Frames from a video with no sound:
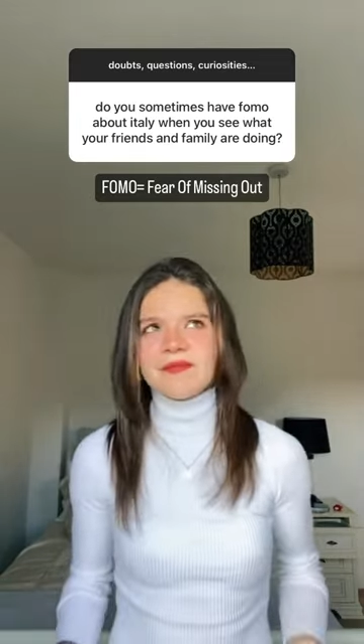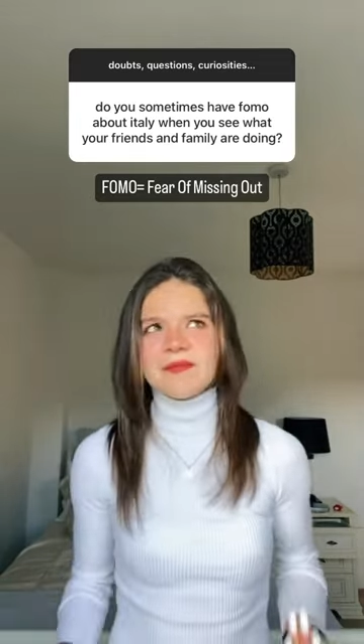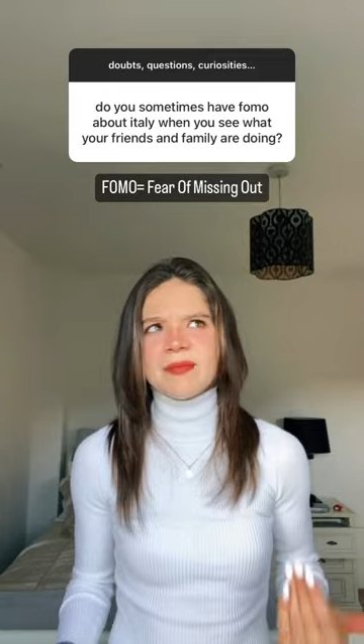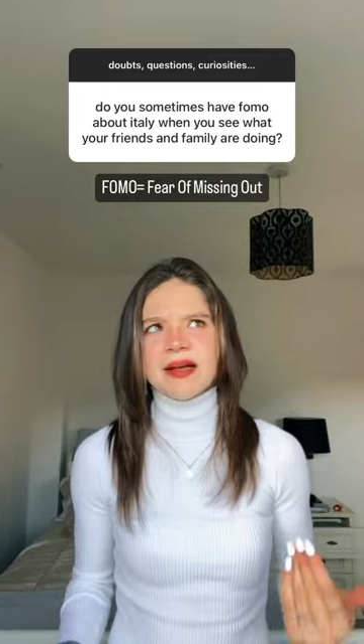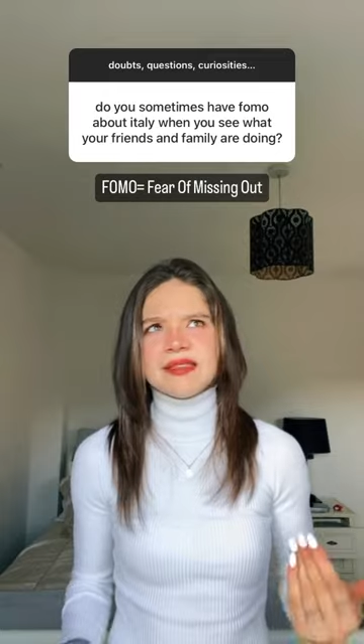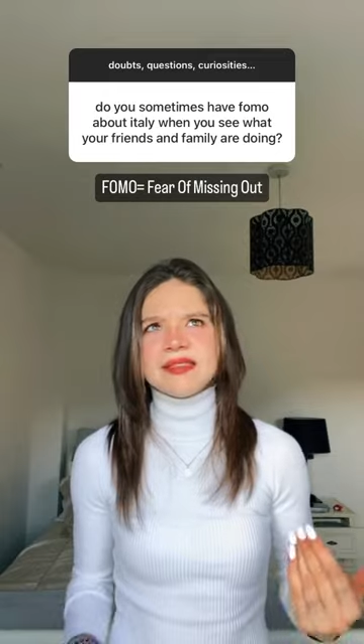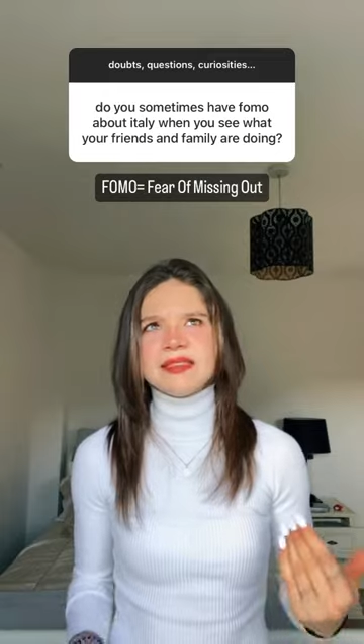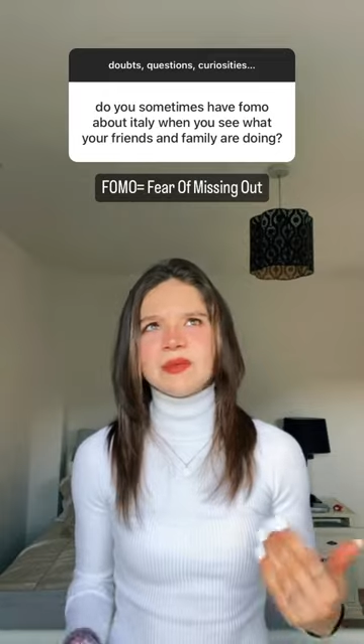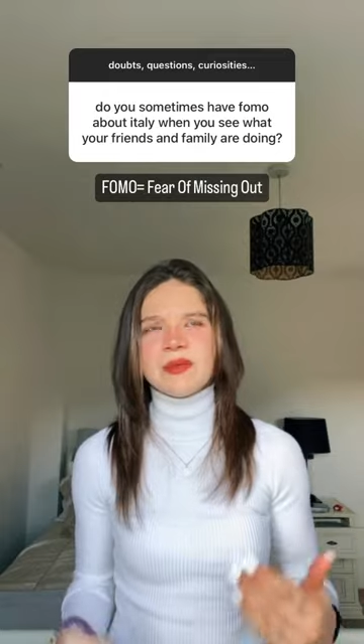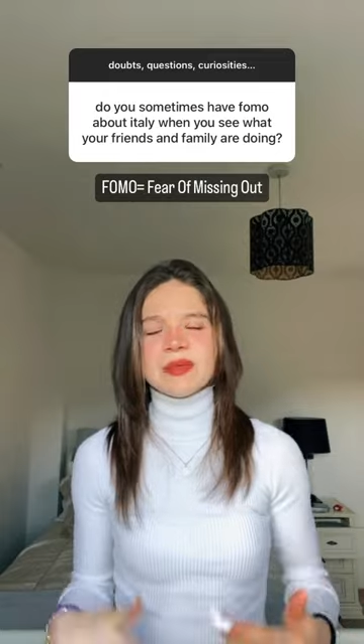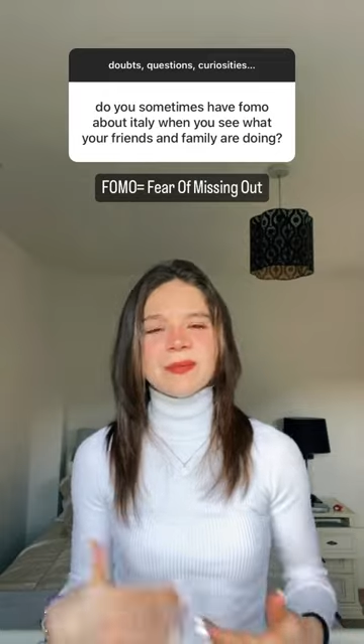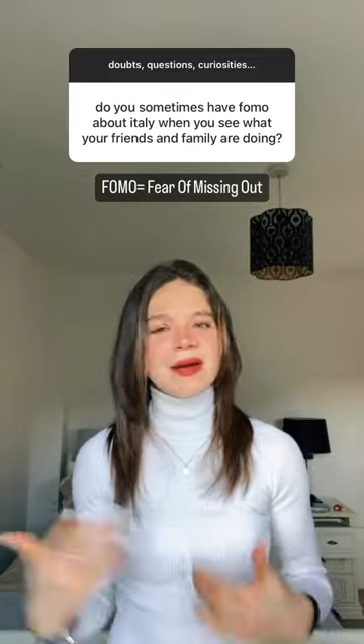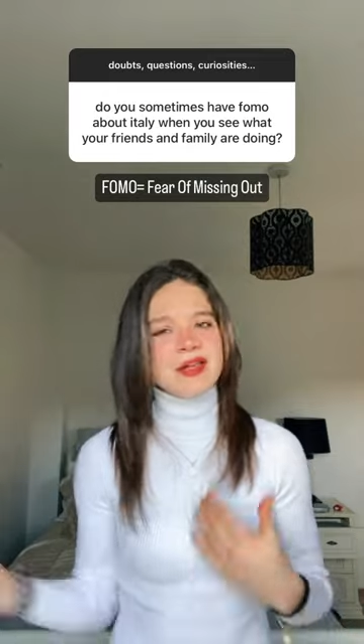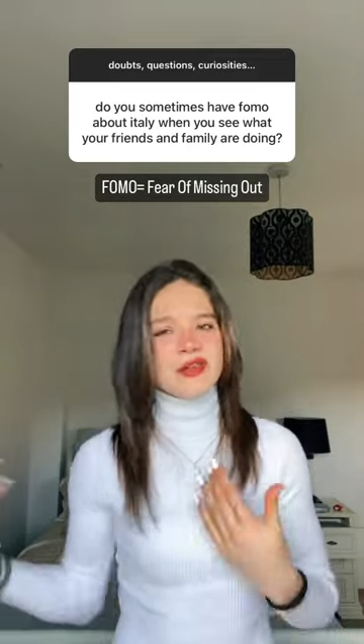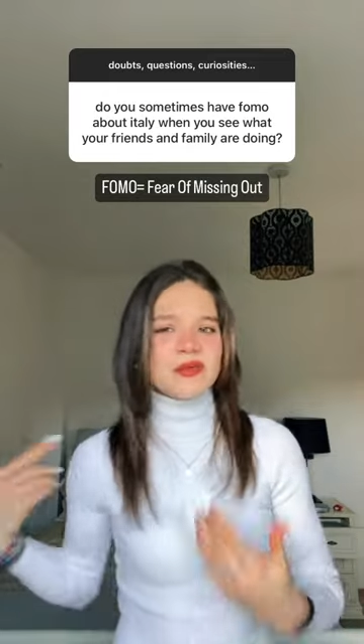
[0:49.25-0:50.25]
but with
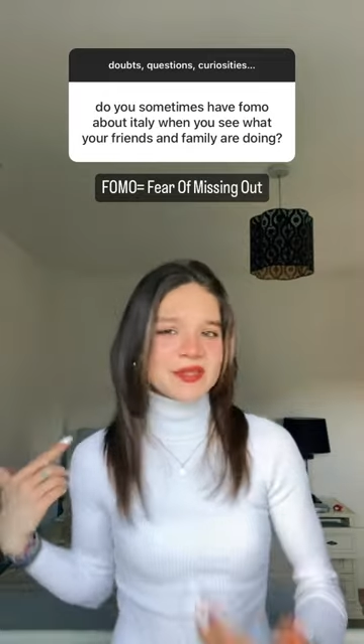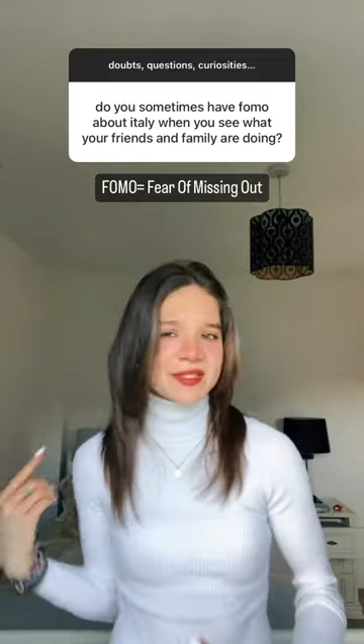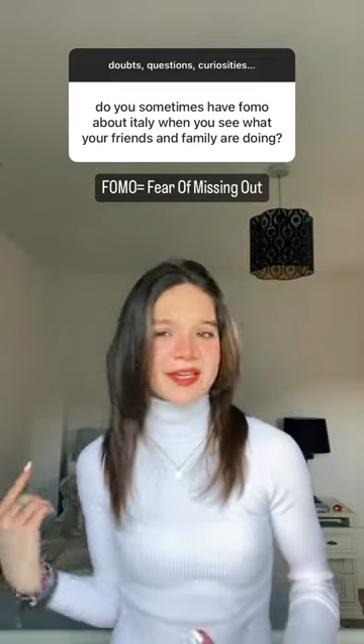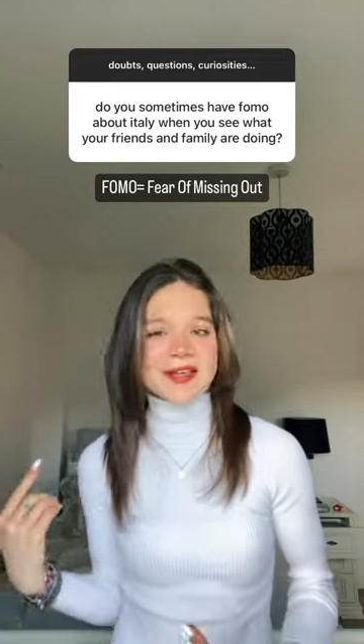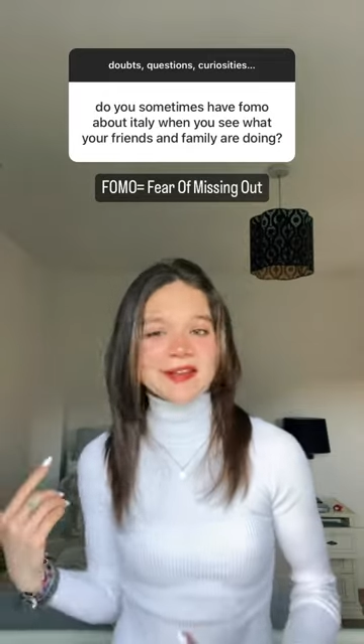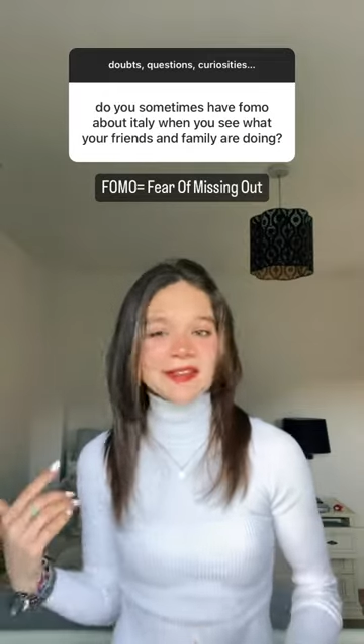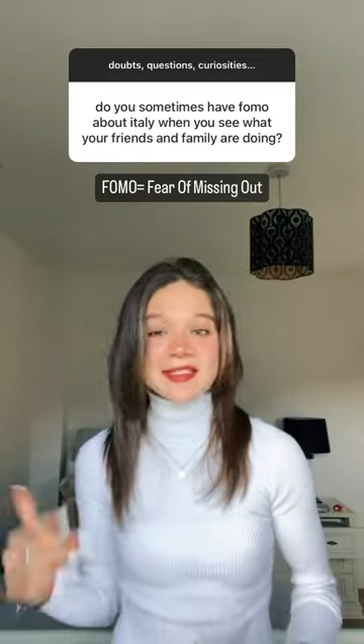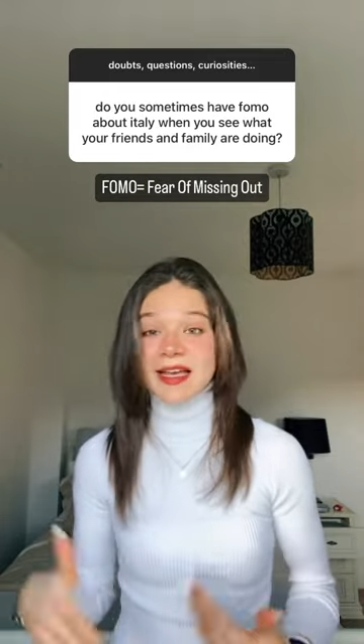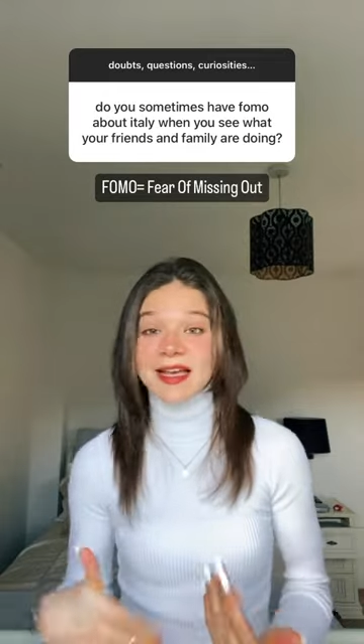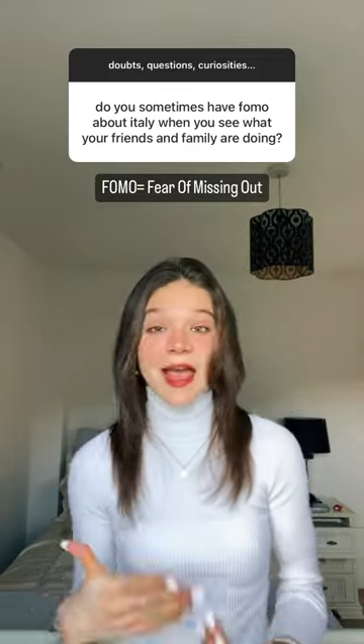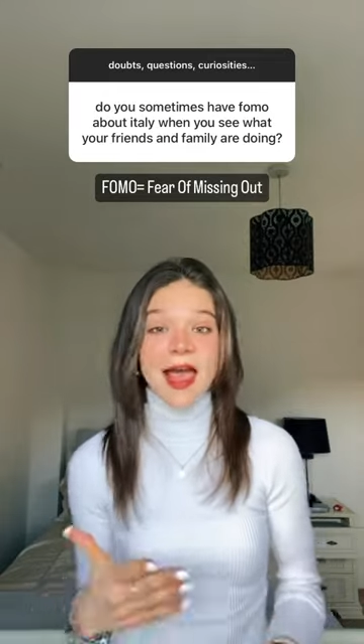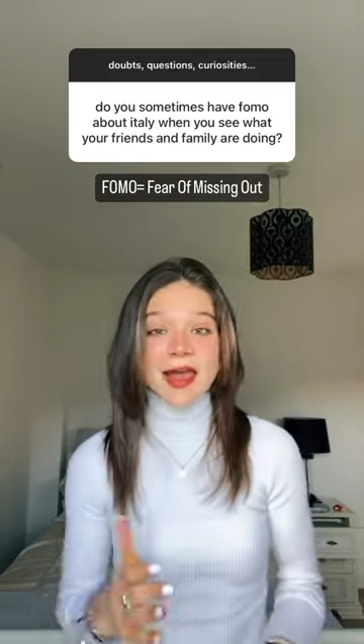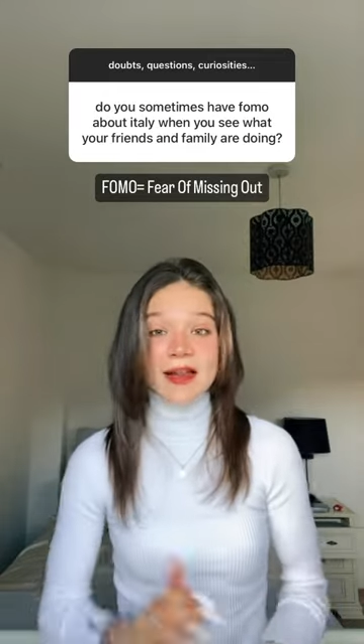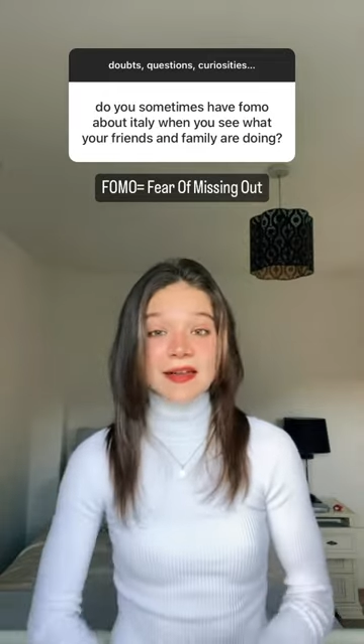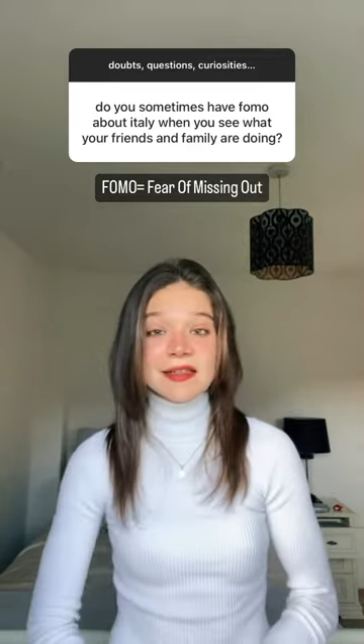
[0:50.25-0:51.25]
my new skills
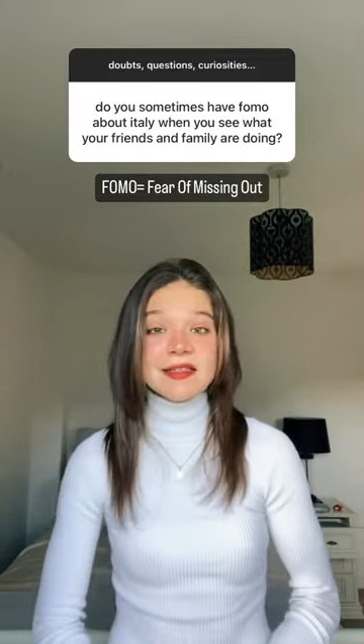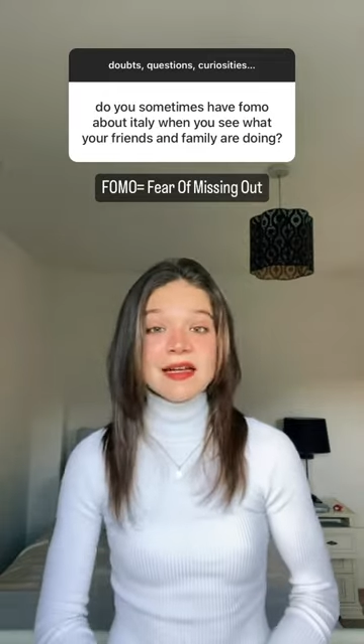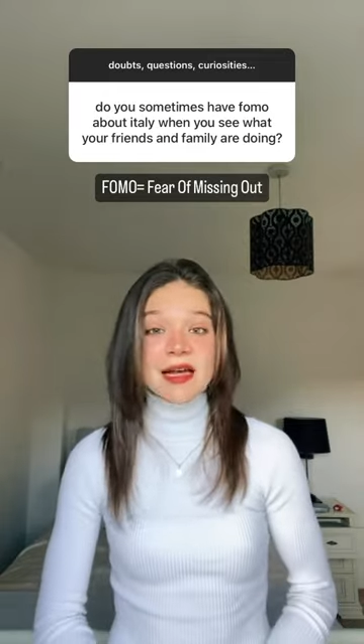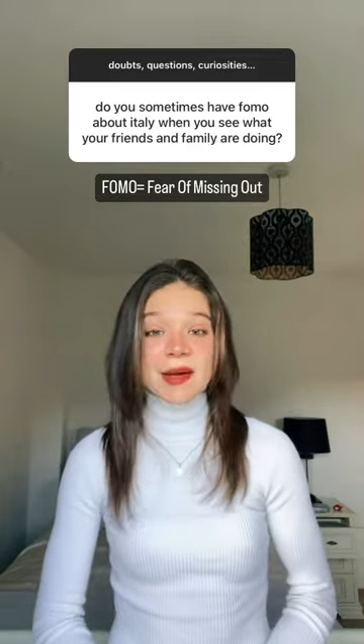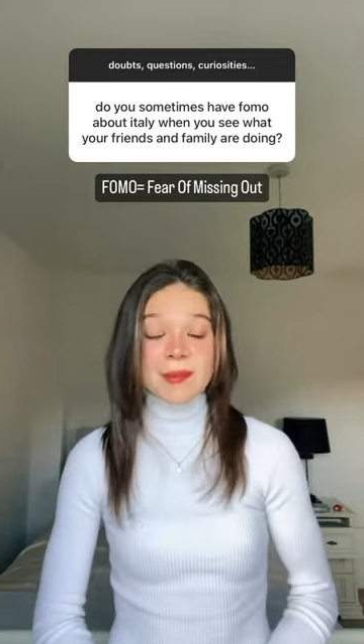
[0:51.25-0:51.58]
again.